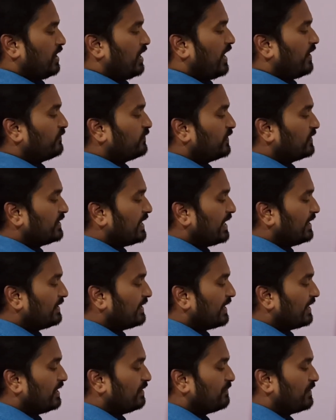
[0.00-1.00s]
After that,
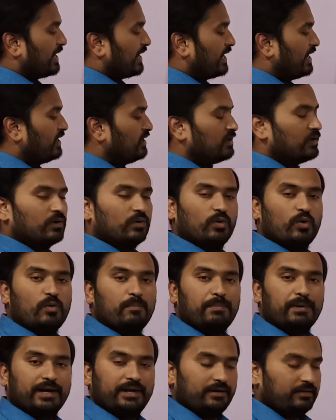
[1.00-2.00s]
curly bracket
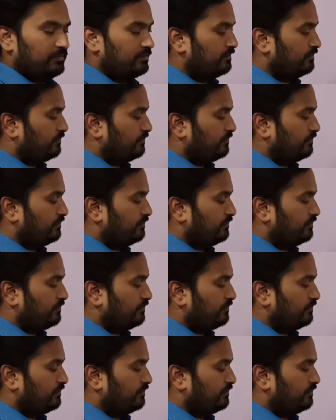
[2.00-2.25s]
open.